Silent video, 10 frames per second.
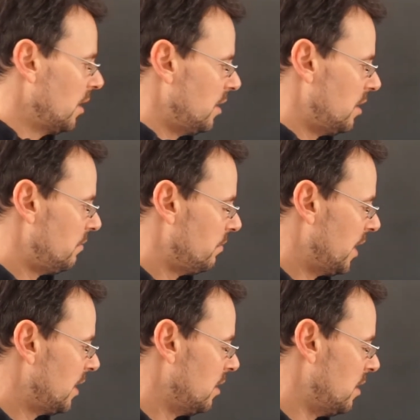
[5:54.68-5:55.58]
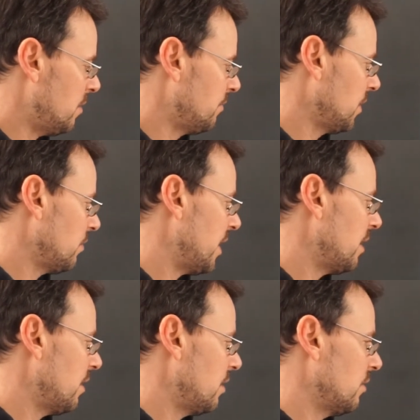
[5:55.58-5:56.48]
Now for n
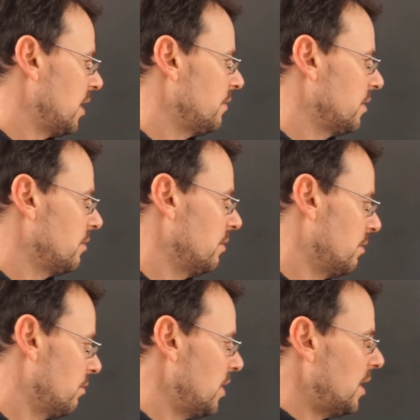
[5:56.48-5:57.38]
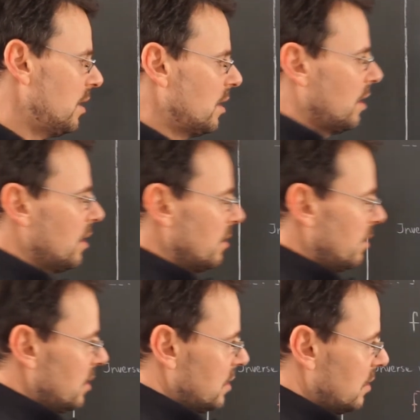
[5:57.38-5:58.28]
greater than or equal to 3,
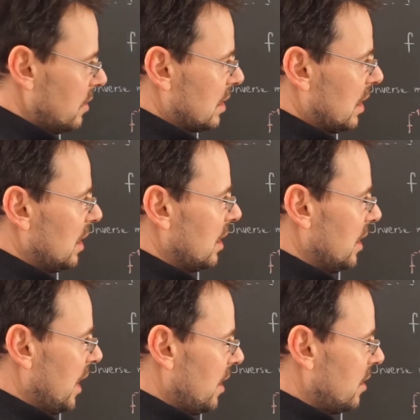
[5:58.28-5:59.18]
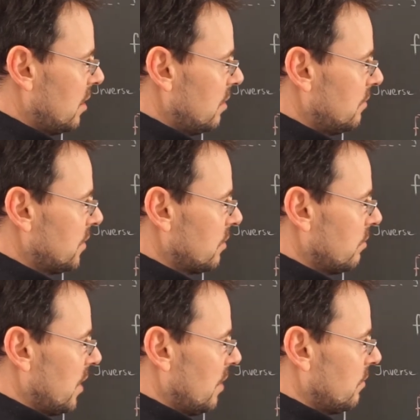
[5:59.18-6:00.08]
this here is clearly negative, so
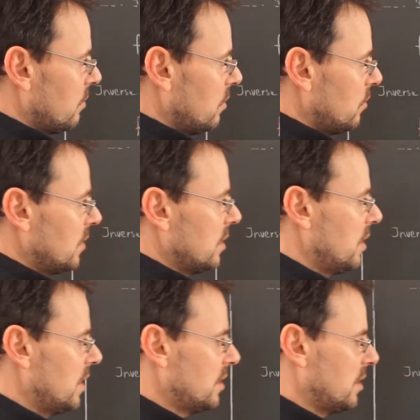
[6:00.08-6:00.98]
we have to use this